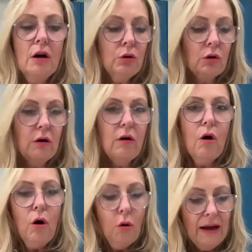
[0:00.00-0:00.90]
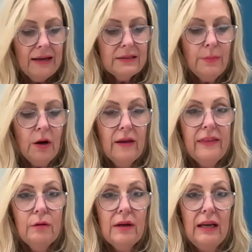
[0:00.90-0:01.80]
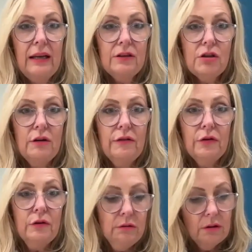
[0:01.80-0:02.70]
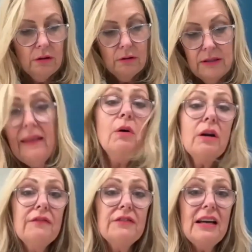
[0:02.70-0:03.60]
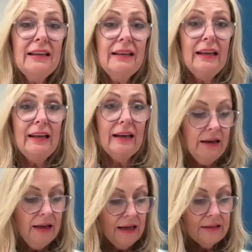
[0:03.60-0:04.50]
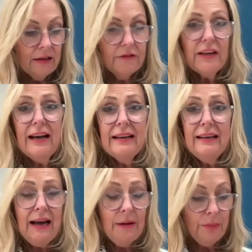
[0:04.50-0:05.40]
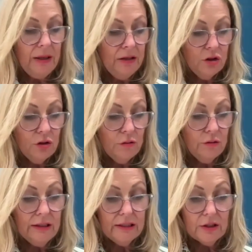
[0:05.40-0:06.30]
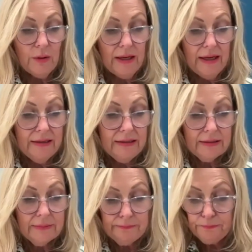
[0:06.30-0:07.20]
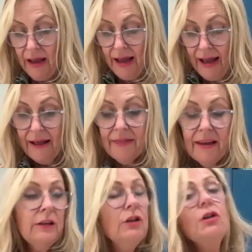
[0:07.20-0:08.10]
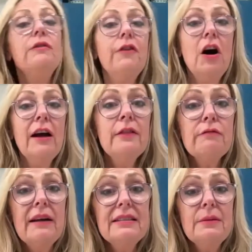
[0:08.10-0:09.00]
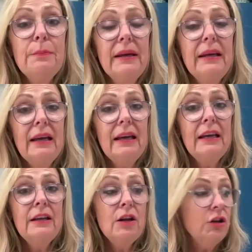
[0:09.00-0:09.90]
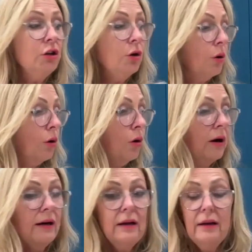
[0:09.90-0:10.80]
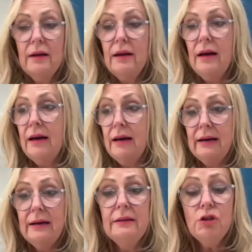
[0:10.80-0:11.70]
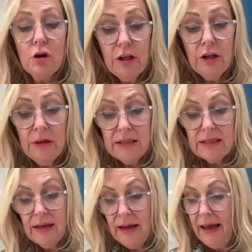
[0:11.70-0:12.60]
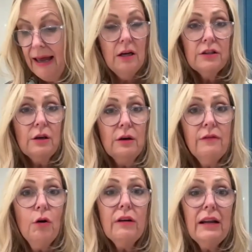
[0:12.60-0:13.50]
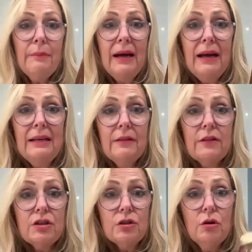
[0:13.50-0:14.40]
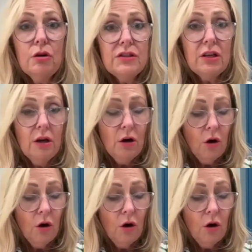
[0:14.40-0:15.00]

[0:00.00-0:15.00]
Look, always buy the organic tofu. And then what I've done here is I've cut it up into little squares. And then you'll find the recipe in your document. So I've already made the sauce.